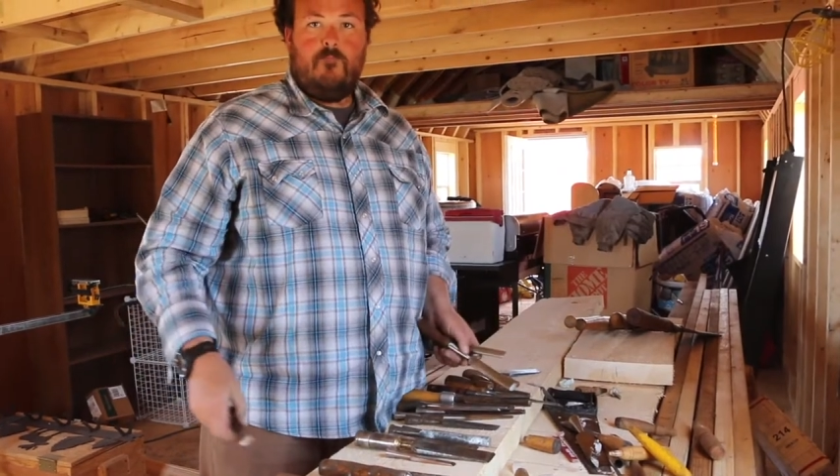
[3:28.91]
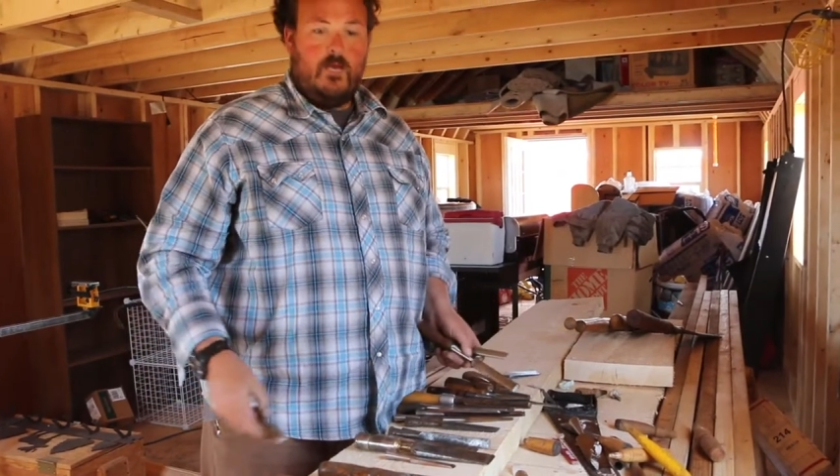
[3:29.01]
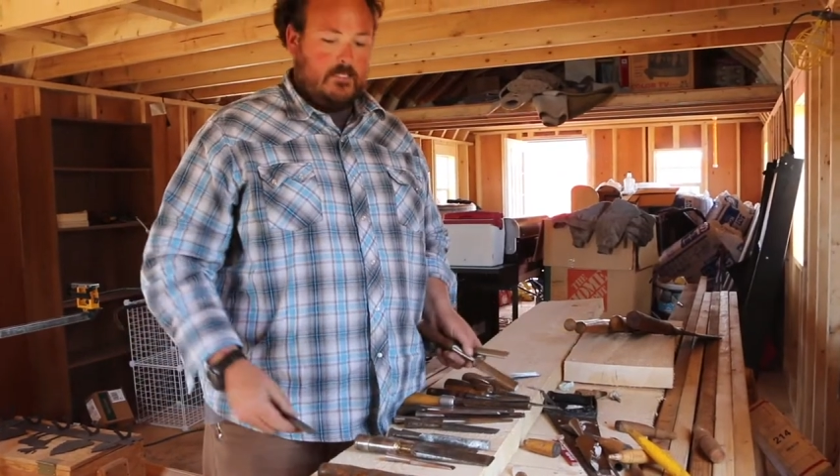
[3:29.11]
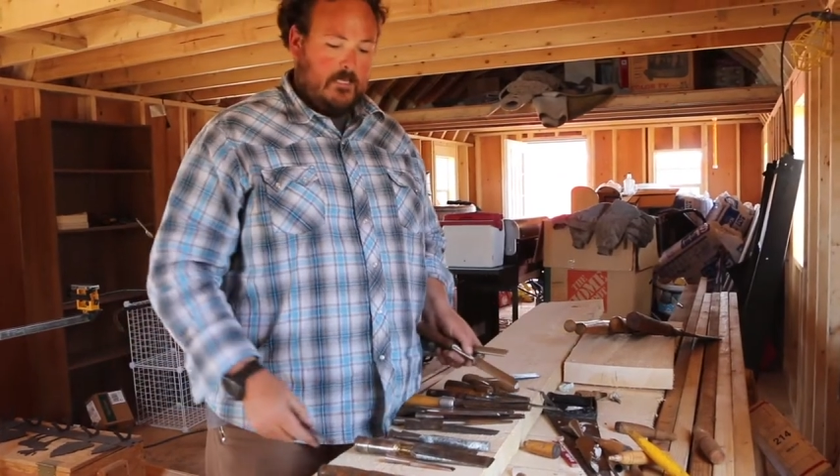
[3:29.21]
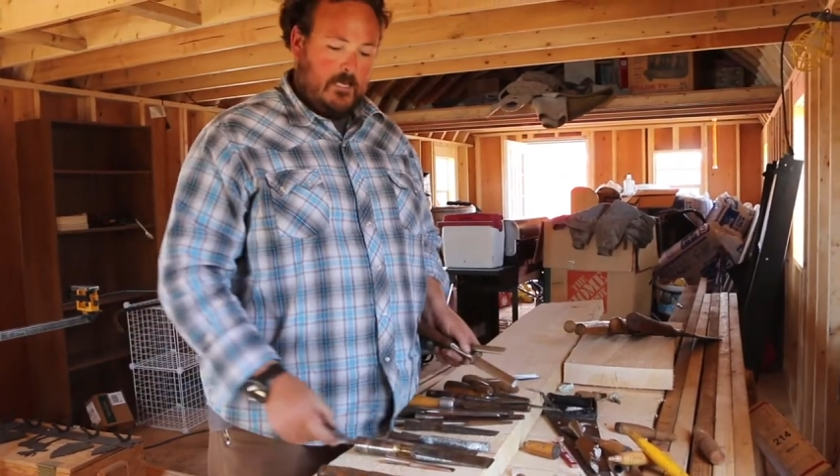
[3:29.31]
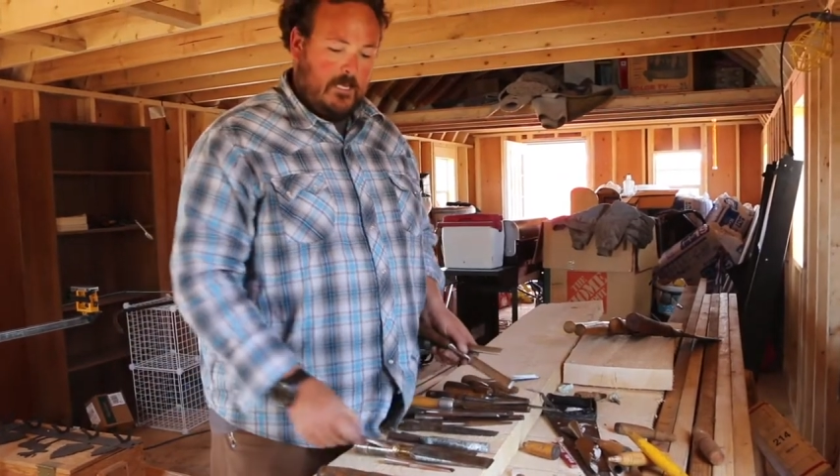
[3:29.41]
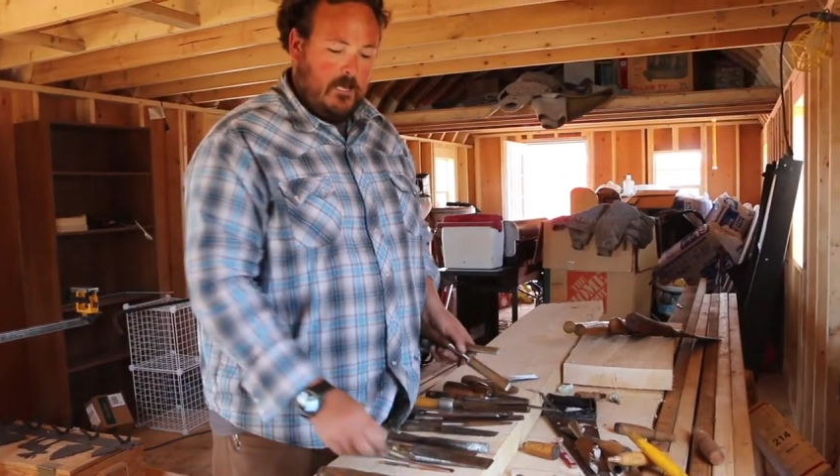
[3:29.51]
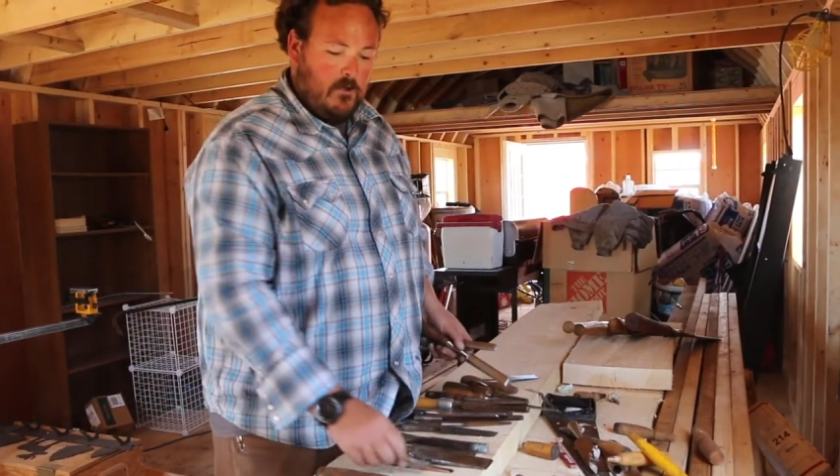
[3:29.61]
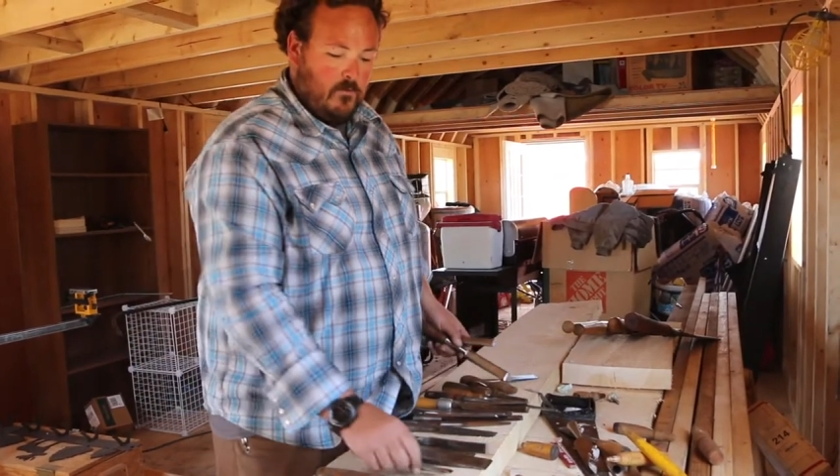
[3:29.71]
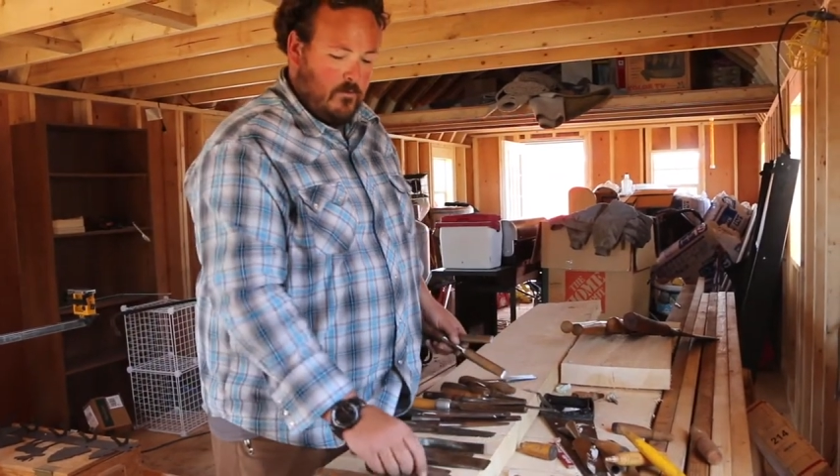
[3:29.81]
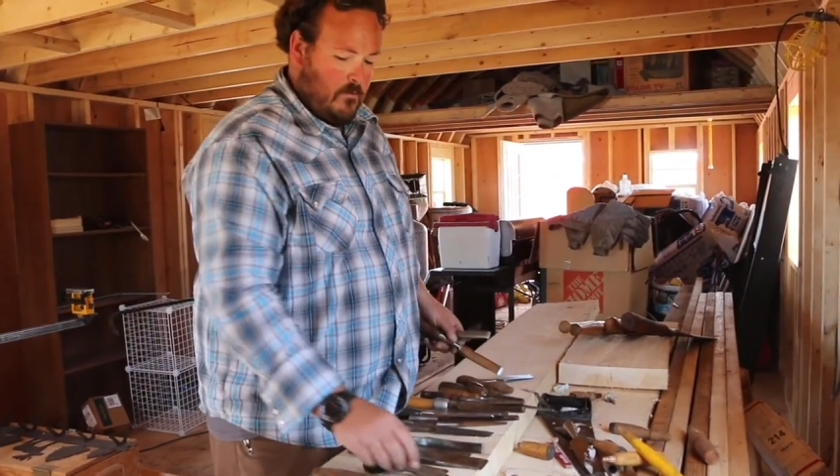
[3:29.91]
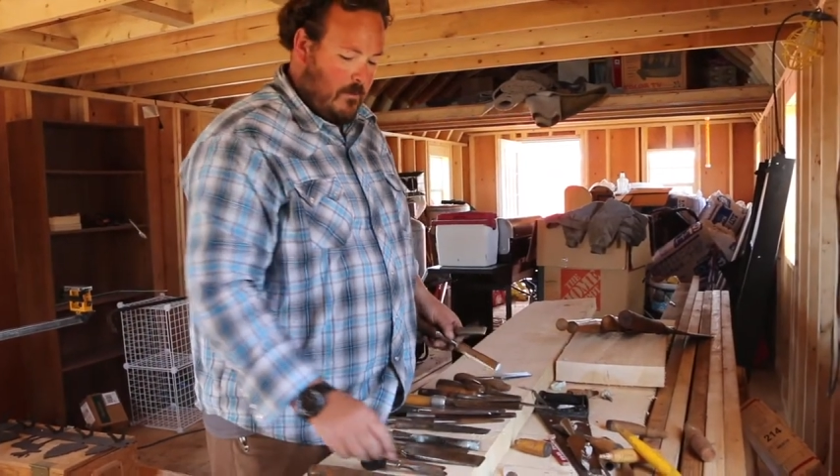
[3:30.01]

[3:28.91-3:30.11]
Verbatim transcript: That's gonna get you through